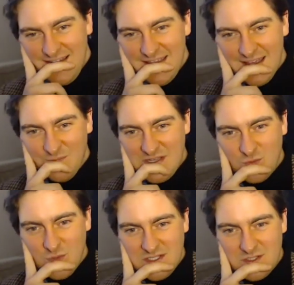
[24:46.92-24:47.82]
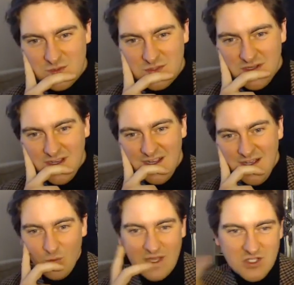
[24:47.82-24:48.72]
Yeah, where should,
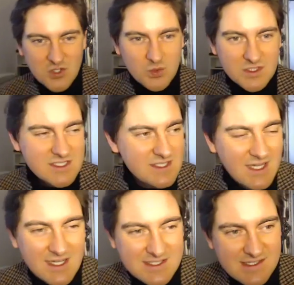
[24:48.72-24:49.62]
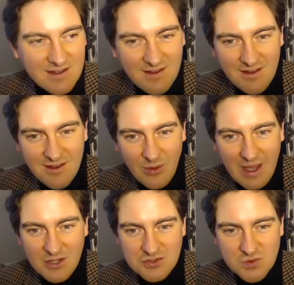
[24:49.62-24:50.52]
where should one start, or
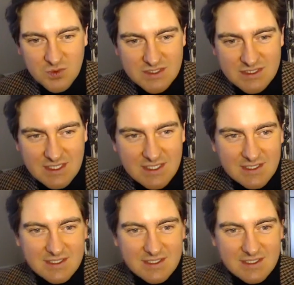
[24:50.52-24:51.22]
how should one start?